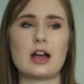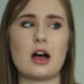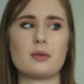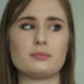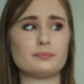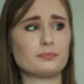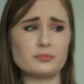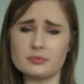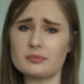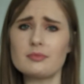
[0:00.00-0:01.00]
um,
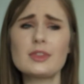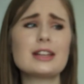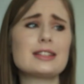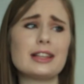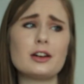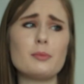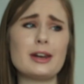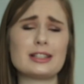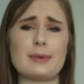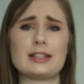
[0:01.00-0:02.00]
it's a little
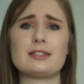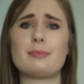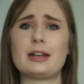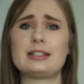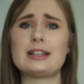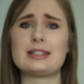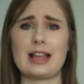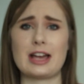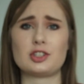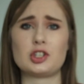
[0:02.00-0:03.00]
bit expensive, but it does
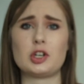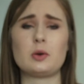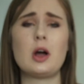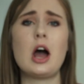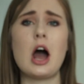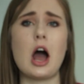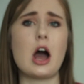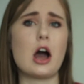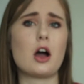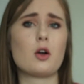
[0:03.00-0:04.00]
last you
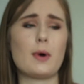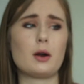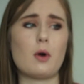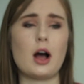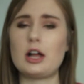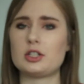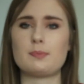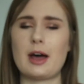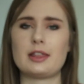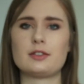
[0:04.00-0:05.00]
uh, quite a while. I just
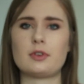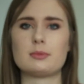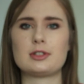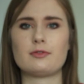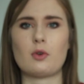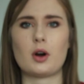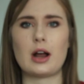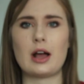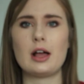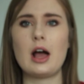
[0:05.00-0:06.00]
buy this from
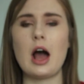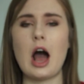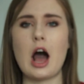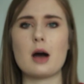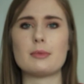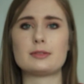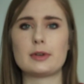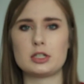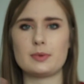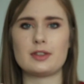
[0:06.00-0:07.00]
Sephora, um,
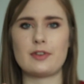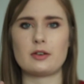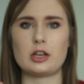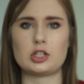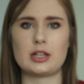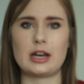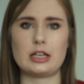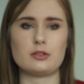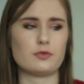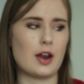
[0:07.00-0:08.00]
especially with the foundation that
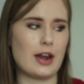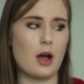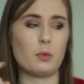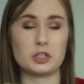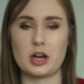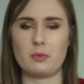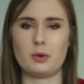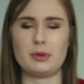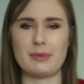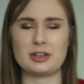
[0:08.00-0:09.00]
I use right now, which I will
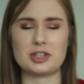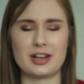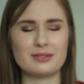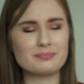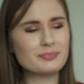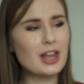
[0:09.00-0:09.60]
be mentioning.